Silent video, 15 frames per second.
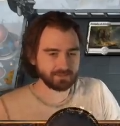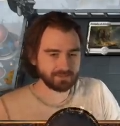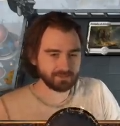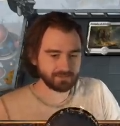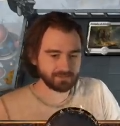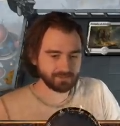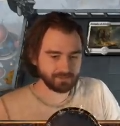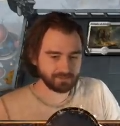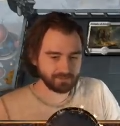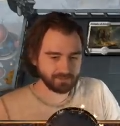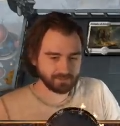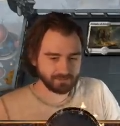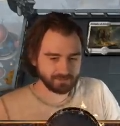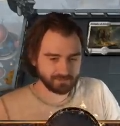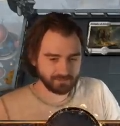
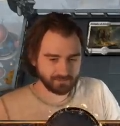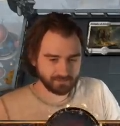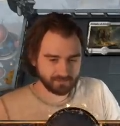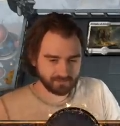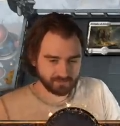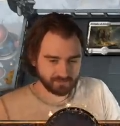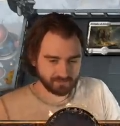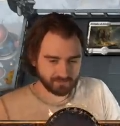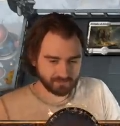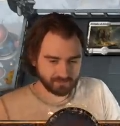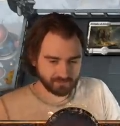Nobody speaks.